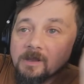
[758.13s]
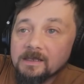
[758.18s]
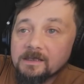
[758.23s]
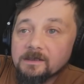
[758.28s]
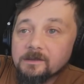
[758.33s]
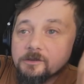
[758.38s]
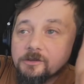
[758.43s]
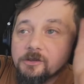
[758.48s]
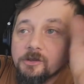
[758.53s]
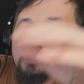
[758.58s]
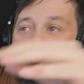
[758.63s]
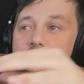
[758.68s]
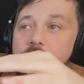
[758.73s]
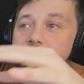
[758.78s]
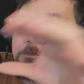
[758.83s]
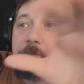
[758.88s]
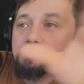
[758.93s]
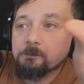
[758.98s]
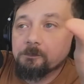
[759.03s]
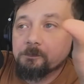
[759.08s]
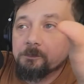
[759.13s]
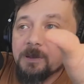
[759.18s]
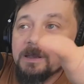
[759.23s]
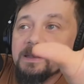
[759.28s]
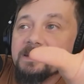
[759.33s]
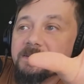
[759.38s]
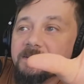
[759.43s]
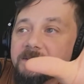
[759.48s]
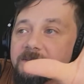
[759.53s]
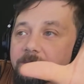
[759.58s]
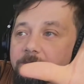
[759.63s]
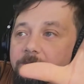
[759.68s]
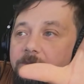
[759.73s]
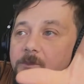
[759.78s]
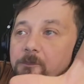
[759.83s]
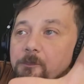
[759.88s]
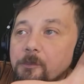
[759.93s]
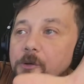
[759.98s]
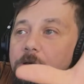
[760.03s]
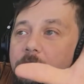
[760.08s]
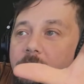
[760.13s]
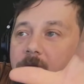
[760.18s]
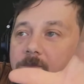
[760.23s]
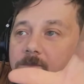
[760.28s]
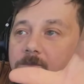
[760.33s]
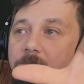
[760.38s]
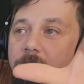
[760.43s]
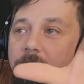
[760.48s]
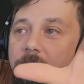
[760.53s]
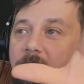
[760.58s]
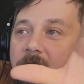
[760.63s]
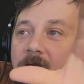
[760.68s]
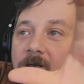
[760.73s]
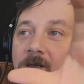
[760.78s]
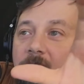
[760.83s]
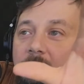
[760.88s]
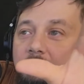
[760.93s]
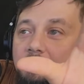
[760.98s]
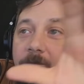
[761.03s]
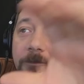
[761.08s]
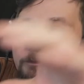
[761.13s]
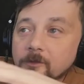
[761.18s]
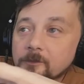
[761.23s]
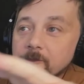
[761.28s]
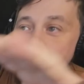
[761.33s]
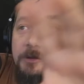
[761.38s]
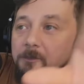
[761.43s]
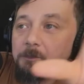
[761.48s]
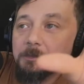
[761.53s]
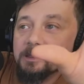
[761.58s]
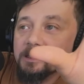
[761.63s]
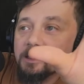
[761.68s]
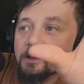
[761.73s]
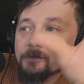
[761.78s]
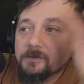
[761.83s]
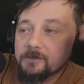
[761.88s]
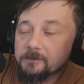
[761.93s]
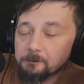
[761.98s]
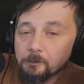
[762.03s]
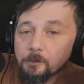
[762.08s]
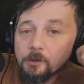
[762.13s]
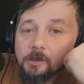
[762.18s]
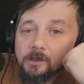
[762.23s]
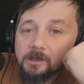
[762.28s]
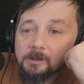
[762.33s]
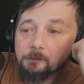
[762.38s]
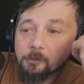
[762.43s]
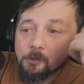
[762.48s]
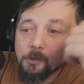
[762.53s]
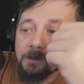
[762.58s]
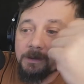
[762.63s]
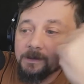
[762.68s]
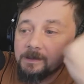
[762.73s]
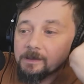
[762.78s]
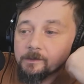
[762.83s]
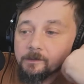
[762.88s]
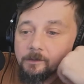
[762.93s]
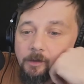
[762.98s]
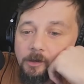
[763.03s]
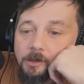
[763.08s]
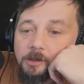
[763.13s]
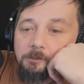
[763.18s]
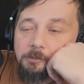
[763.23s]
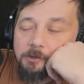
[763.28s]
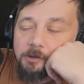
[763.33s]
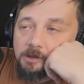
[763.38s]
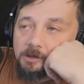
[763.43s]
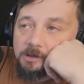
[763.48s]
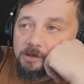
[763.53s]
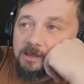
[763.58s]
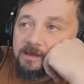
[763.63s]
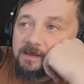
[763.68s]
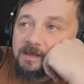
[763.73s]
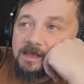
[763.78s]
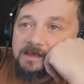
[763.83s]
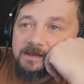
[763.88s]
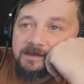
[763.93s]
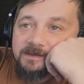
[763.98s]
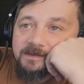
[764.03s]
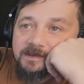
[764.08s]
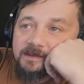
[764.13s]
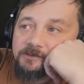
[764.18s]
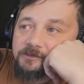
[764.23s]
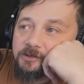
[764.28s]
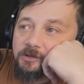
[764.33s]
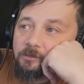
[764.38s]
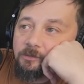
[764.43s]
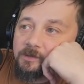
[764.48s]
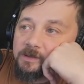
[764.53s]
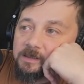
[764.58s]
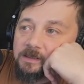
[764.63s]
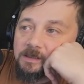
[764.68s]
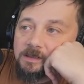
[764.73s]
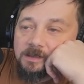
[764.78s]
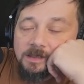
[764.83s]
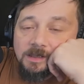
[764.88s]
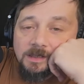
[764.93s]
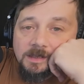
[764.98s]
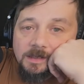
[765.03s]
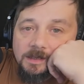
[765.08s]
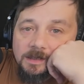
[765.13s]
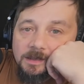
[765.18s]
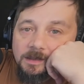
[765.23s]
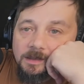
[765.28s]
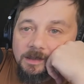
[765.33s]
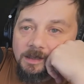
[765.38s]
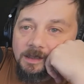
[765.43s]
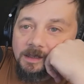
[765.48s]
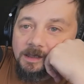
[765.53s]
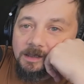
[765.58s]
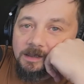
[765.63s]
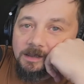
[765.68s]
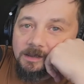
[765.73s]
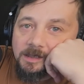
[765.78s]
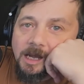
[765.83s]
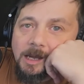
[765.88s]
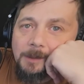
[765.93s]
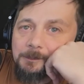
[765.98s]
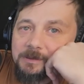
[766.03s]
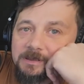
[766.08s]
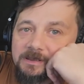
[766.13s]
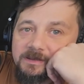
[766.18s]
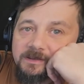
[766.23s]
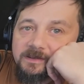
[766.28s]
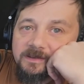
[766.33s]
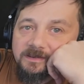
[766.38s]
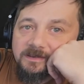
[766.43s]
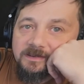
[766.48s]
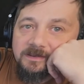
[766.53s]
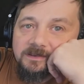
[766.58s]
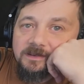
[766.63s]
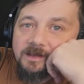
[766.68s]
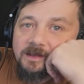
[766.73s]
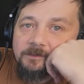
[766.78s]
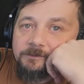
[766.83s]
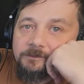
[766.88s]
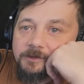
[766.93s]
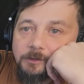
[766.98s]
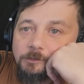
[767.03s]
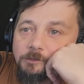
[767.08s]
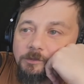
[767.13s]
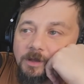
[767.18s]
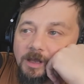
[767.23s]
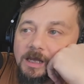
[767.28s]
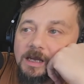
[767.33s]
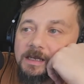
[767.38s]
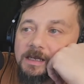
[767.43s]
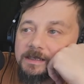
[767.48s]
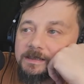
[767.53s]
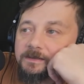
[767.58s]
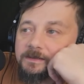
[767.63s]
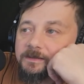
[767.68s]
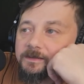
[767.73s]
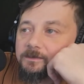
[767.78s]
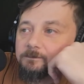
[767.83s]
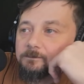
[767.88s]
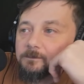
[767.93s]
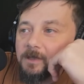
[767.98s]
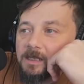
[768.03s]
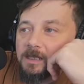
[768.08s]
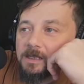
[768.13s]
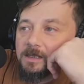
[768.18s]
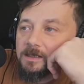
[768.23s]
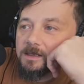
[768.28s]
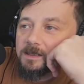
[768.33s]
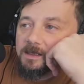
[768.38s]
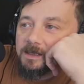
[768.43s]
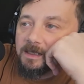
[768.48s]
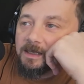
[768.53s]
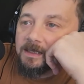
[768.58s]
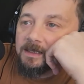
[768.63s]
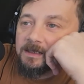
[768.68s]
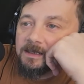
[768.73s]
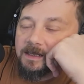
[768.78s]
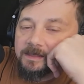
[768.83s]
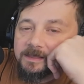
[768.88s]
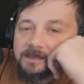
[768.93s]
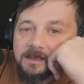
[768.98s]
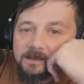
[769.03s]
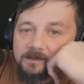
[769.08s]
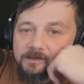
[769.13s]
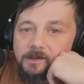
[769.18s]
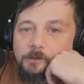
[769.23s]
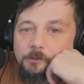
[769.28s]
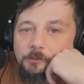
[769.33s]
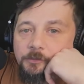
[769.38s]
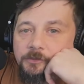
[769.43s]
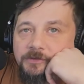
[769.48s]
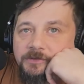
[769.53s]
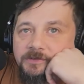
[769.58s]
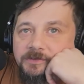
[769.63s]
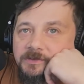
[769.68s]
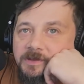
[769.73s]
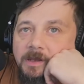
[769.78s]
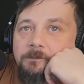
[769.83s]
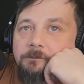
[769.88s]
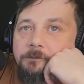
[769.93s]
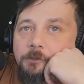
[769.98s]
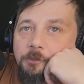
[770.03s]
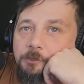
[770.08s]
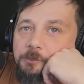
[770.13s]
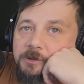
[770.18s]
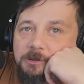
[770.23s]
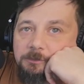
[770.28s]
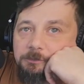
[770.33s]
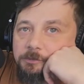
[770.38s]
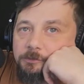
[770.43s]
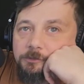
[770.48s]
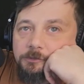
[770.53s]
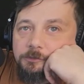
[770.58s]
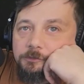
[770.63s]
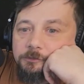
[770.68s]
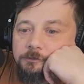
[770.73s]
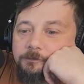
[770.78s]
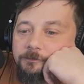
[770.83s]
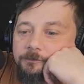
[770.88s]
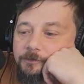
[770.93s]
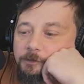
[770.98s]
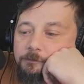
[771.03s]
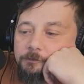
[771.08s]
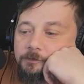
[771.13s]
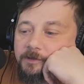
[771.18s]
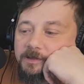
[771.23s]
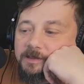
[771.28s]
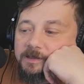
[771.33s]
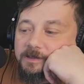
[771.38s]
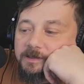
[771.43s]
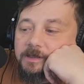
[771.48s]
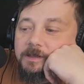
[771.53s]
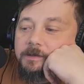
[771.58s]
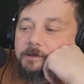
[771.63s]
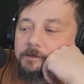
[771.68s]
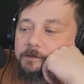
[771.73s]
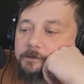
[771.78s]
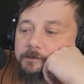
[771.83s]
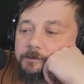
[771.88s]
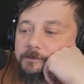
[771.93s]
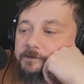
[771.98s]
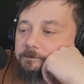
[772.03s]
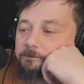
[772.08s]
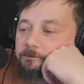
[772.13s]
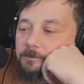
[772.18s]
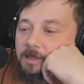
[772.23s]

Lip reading: huge pieces of the book from somebody else's book and put it in her book, and then said she only copied a few lines. And I think there was several people who've over the years